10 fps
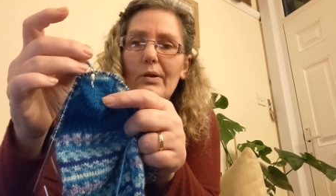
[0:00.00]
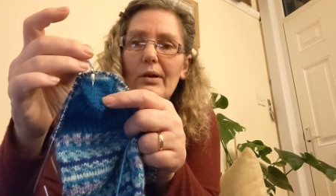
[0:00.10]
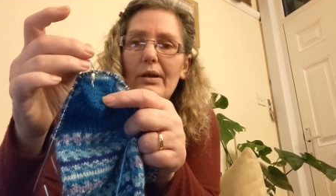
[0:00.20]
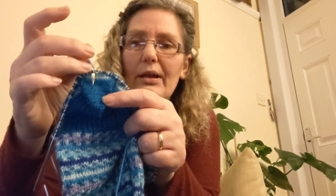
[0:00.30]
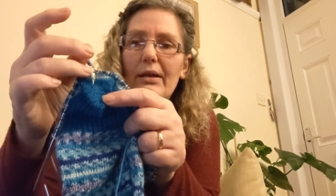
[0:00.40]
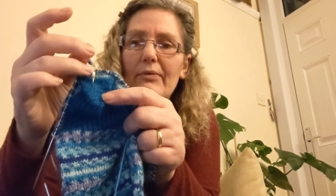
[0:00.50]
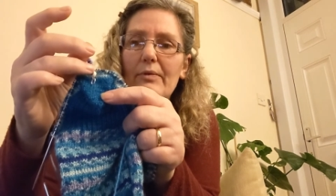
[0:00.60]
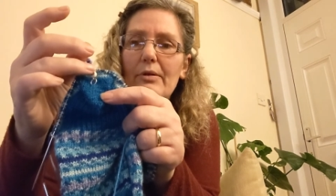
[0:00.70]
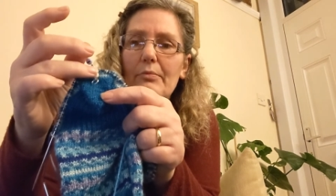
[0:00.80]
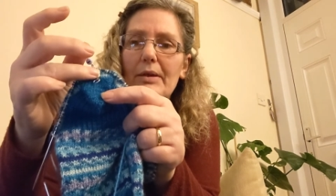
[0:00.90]
and then it
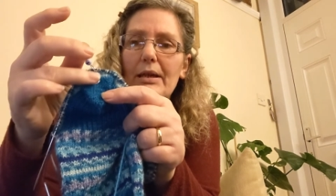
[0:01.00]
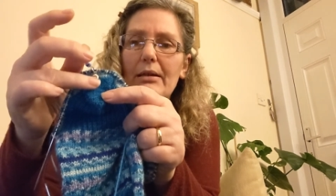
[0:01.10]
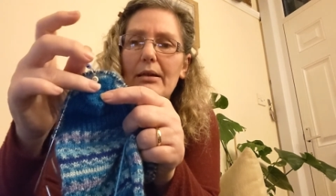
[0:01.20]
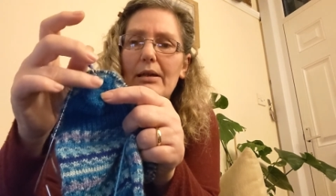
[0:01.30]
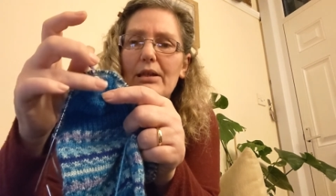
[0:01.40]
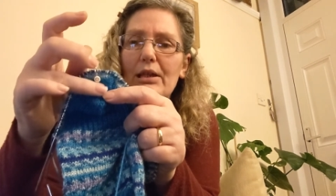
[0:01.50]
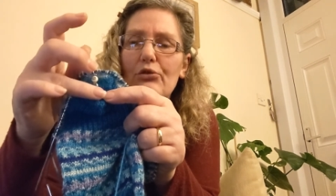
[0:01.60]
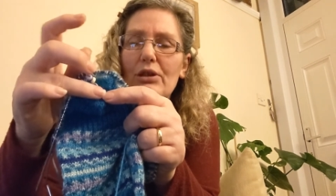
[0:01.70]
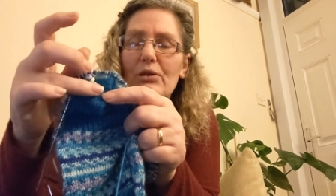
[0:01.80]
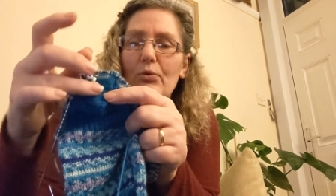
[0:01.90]
will be a
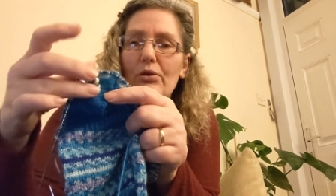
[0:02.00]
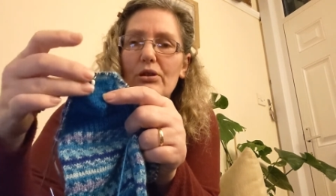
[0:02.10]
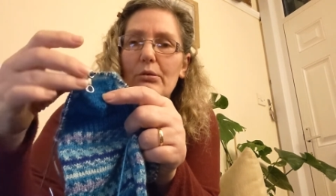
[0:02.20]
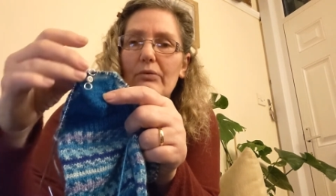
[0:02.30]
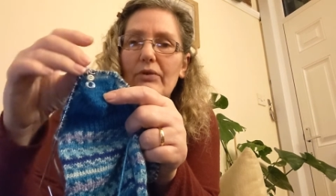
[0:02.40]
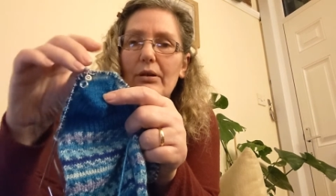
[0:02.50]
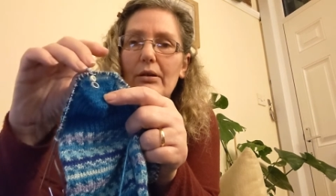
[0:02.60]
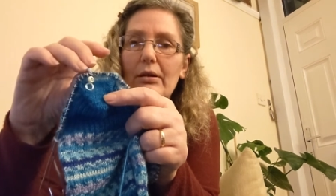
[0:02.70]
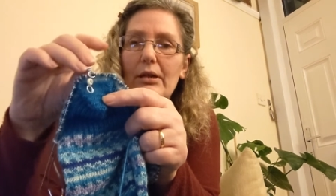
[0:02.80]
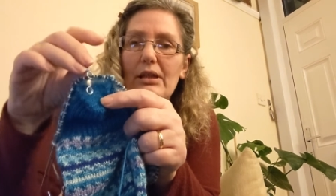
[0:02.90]
decrease one so if you
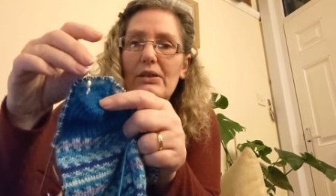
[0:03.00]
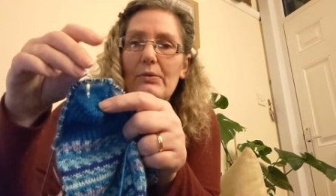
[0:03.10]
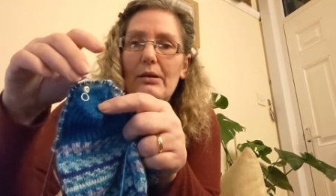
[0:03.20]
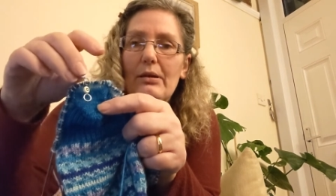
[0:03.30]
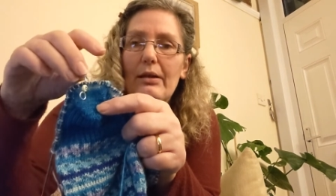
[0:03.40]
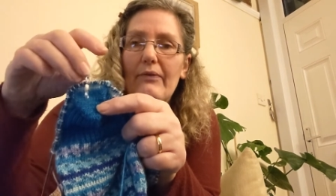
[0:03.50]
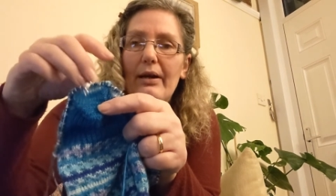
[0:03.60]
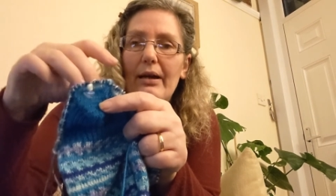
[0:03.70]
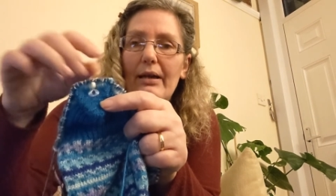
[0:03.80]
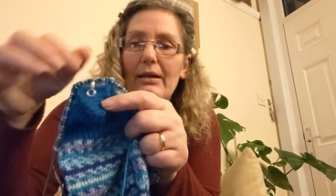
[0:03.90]
so if
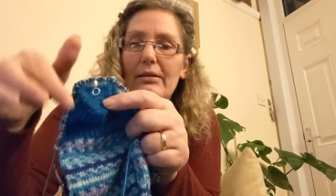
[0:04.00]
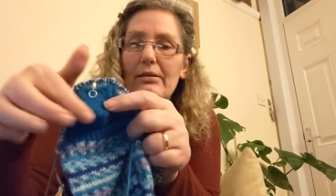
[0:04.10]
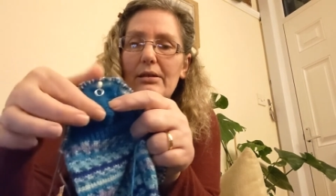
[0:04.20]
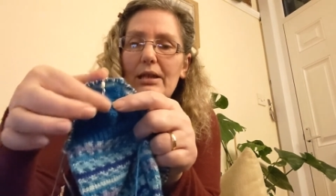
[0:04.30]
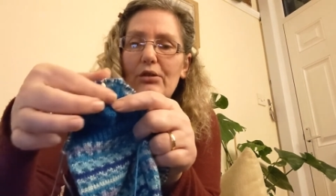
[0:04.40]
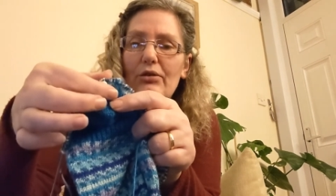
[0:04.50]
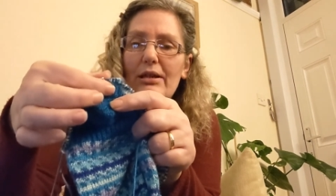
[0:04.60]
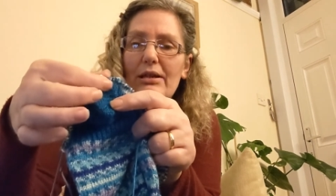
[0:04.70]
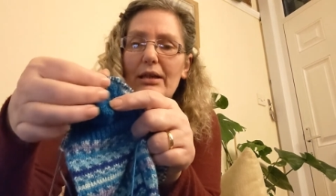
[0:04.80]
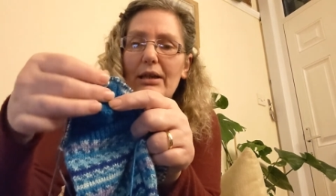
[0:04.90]
I
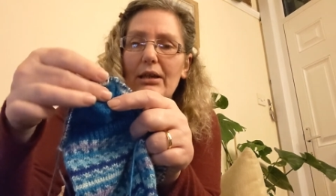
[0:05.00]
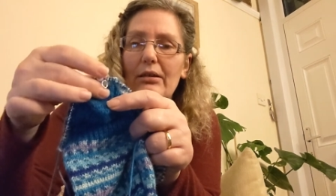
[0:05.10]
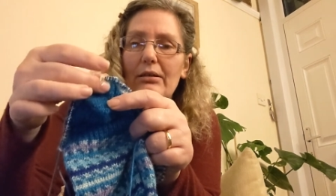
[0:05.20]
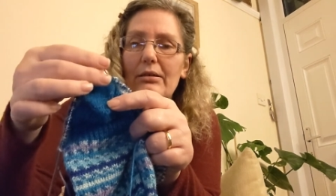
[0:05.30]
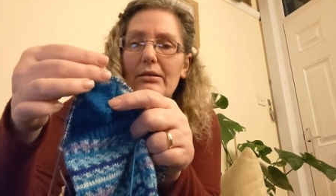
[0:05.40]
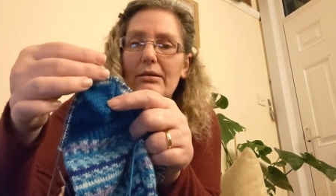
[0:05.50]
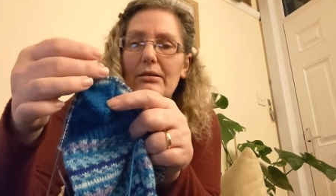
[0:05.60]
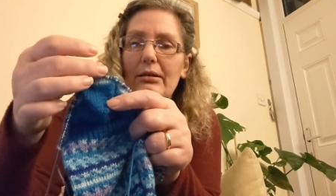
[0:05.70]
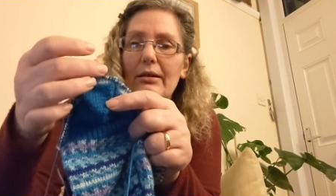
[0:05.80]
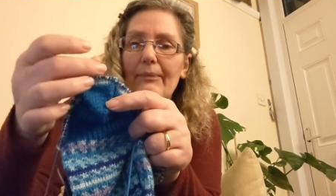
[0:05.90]
decrease I
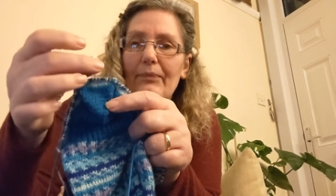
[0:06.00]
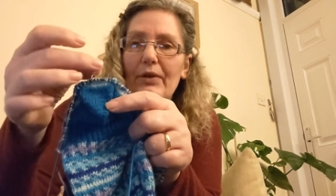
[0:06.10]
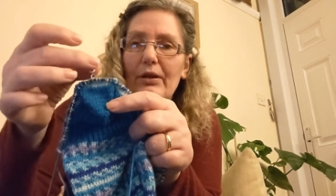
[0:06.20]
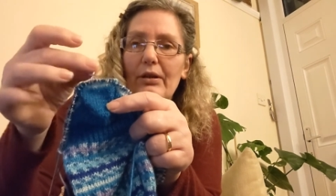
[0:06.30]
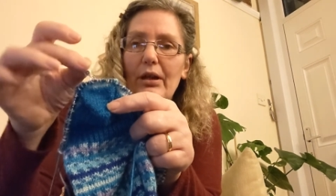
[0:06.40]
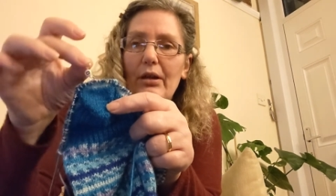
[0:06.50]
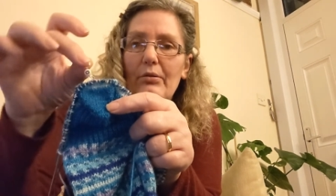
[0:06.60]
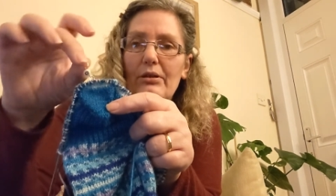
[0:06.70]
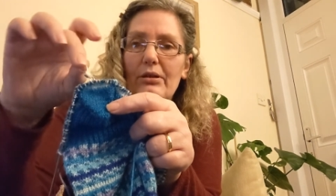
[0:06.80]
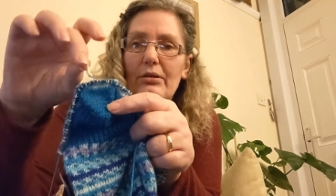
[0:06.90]
go
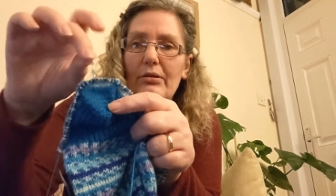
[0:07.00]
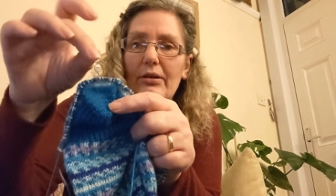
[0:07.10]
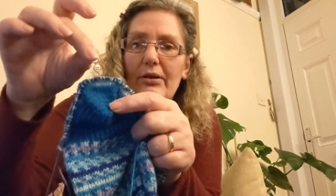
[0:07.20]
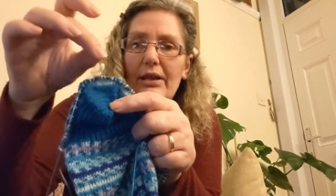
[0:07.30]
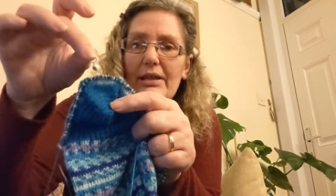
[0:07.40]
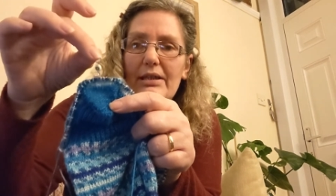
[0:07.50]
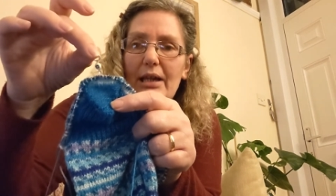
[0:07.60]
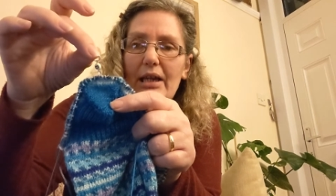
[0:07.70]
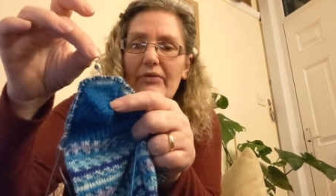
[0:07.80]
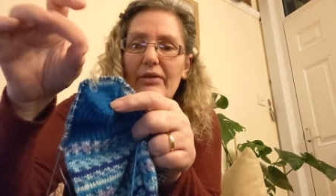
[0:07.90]
to this
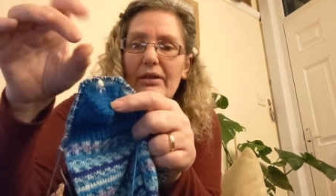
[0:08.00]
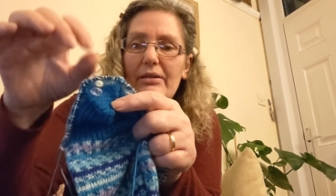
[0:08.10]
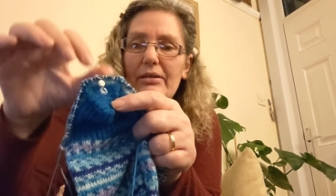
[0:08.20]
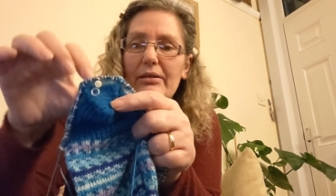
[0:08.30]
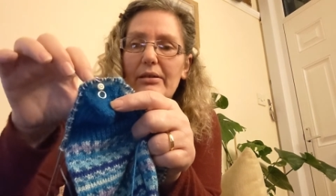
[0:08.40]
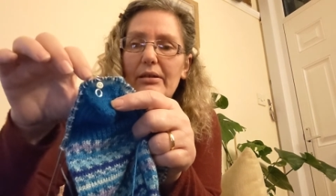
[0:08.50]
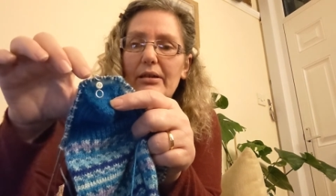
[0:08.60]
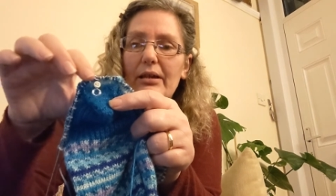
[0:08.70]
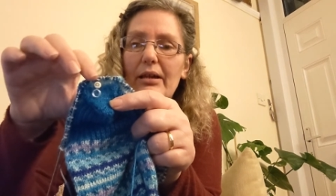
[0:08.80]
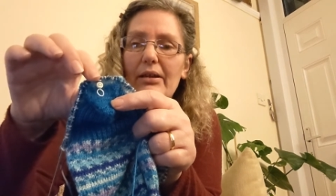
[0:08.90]
side of it
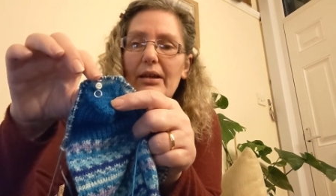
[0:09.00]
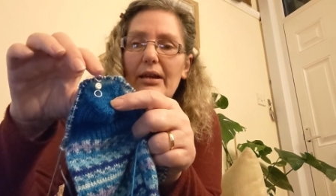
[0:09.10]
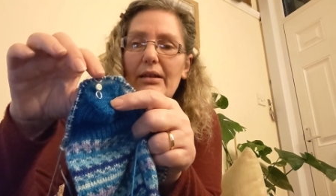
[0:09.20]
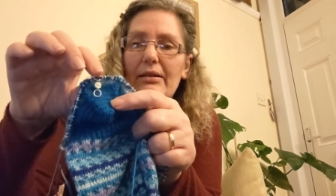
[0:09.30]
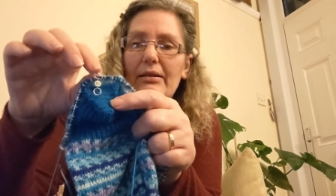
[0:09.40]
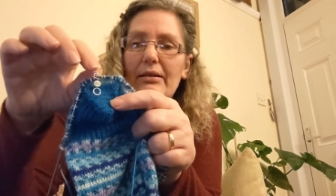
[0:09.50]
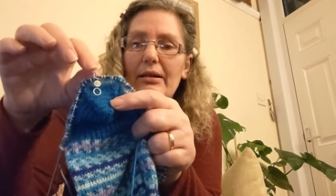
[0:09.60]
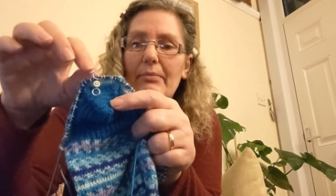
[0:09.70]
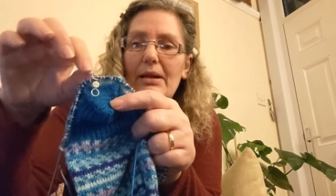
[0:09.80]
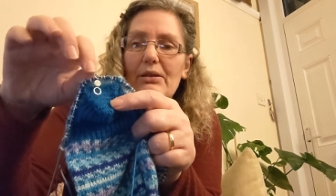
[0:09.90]
and then
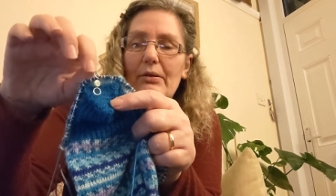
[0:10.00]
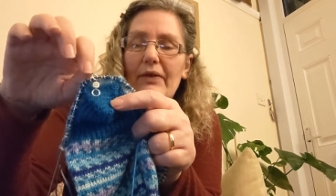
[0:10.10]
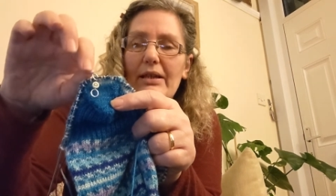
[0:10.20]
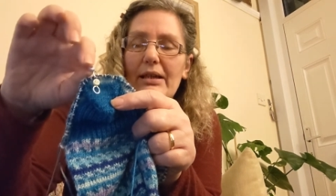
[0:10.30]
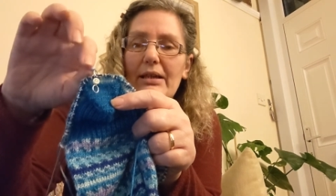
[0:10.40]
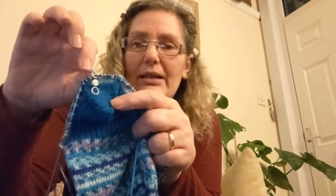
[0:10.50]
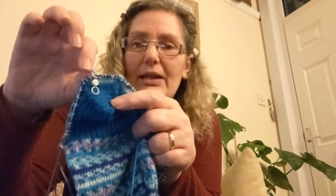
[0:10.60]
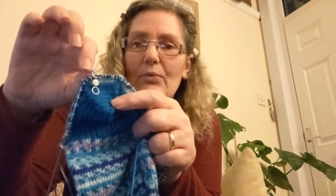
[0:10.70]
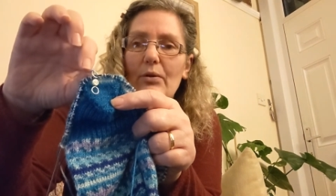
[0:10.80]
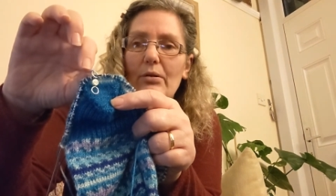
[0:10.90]
I'm meant to have had a knit
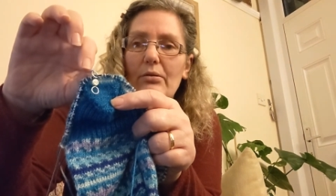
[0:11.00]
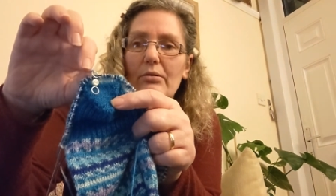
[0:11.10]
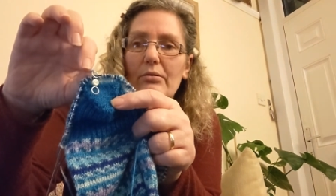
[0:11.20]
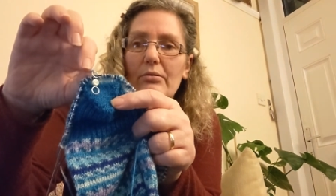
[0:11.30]
one